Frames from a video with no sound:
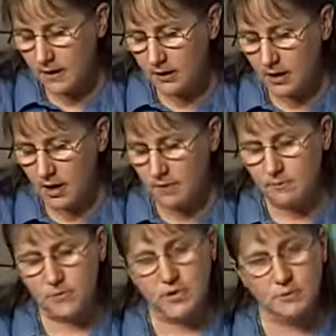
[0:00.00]

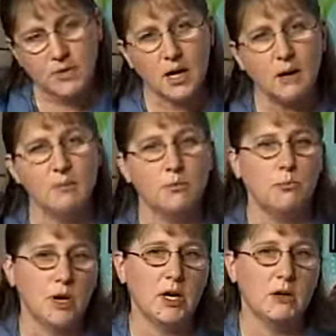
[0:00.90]
um, sometimes
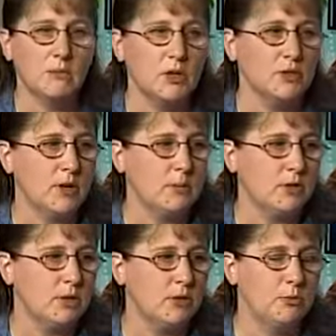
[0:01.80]
breaking meals up
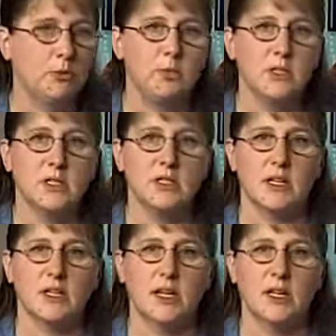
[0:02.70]
into multiple pieces
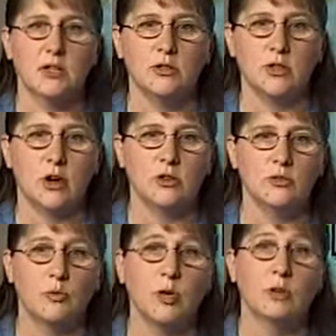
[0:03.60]
and letting your
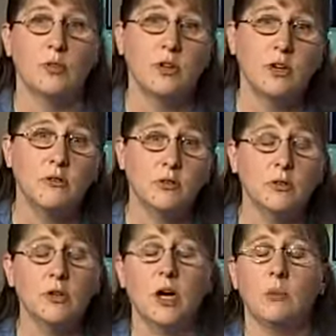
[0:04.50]
dogs work for their
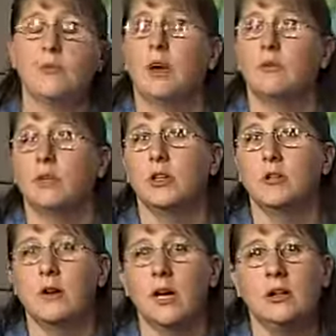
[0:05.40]
food helps out
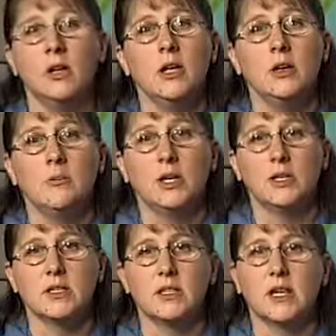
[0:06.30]
really well
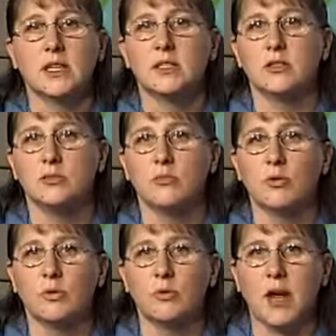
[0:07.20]
because they get to do
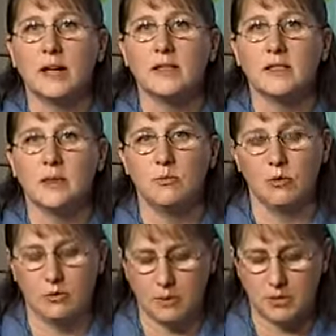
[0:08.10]
more practice and
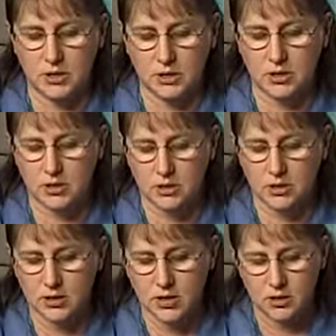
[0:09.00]
more
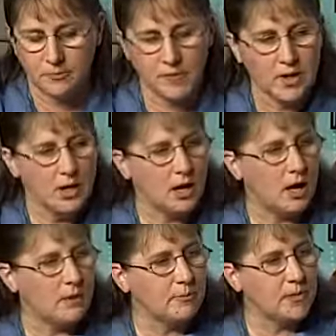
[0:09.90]
repetitions. So
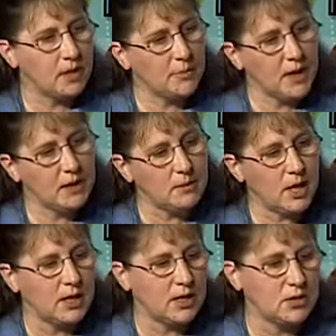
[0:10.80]
um, keep that in
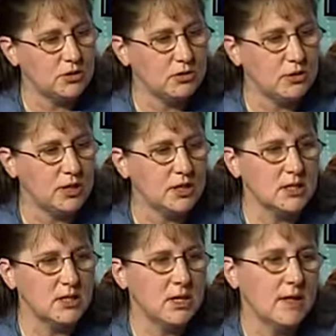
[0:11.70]
mind as you're doing
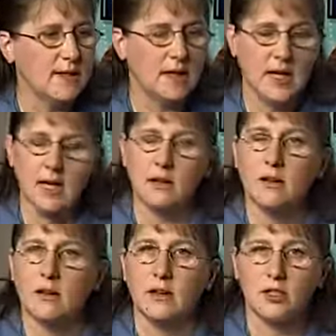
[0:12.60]
this.
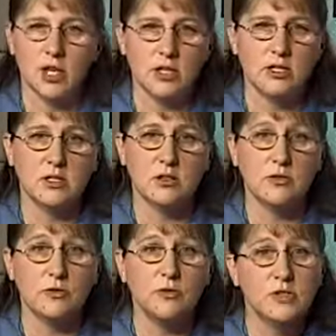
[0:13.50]
Again, changes to
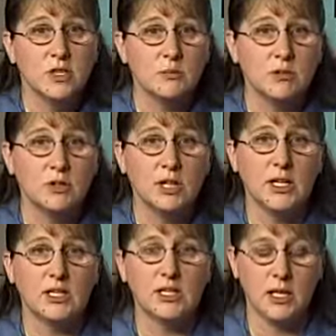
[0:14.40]
new foods can be
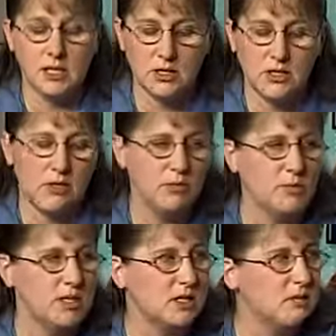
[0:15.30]
really exciting, so you
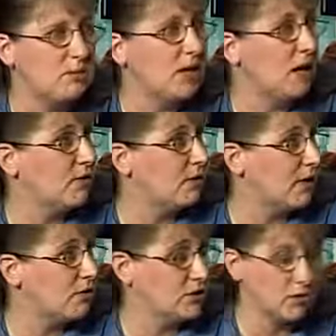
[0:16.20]
may see behavior
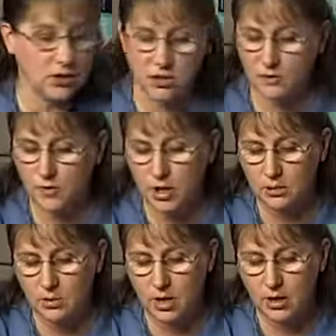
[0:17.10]
that was really good fall
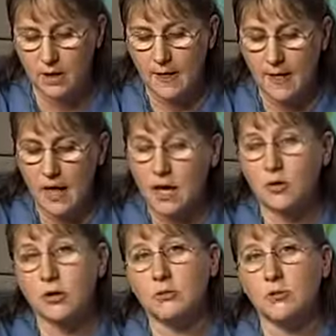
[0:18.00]
apart. And
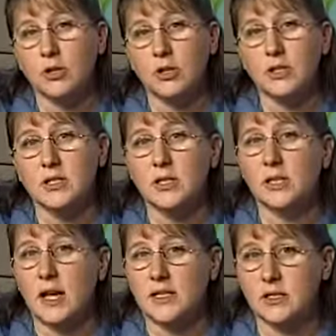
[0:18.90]
you can work this in
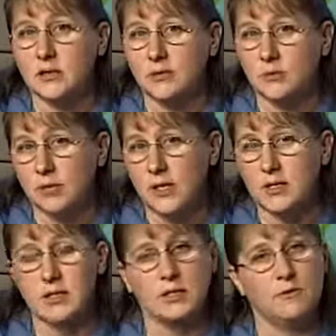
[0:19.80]
lots of different
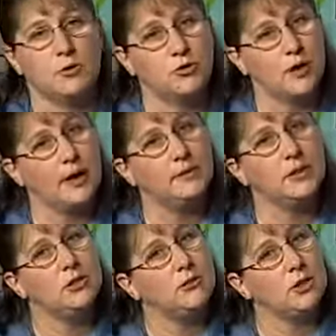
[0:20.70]
places. If you're
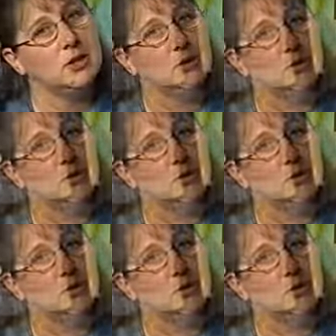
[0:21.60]
traveling, you want to keep the